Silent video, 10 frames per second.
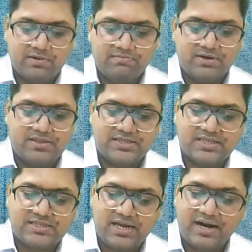But this
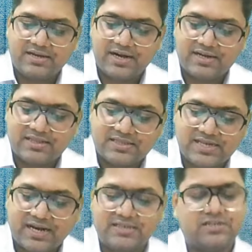is attracting the
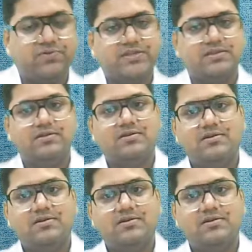second situation.